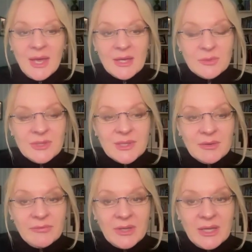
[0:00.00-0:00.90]
as we
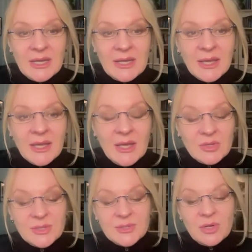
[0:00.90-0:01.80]
sat for healing,
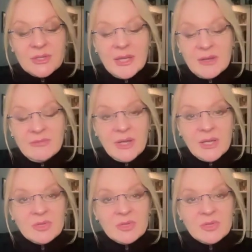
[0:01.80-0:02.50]
she started getting